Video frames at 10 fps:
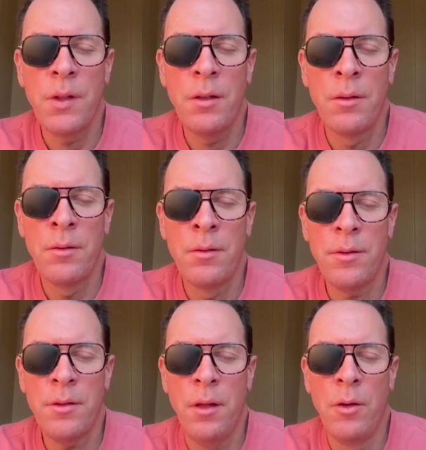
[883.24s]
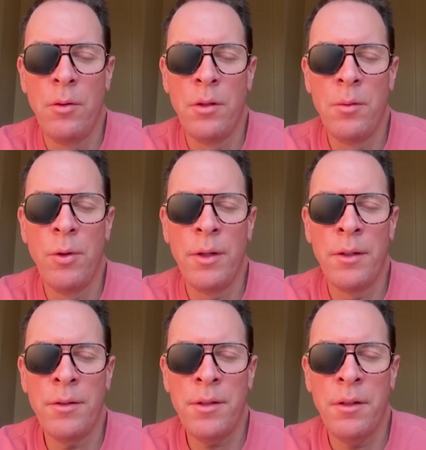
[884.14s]
can slowly bring
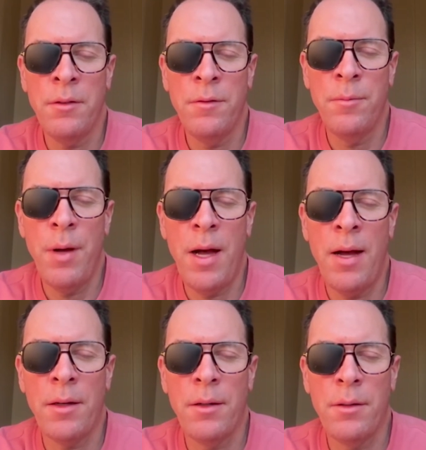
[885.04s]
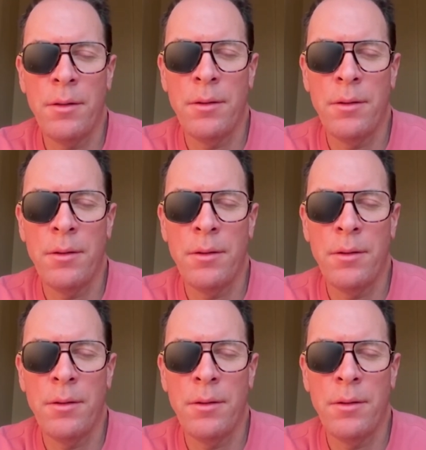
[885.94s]
yourself back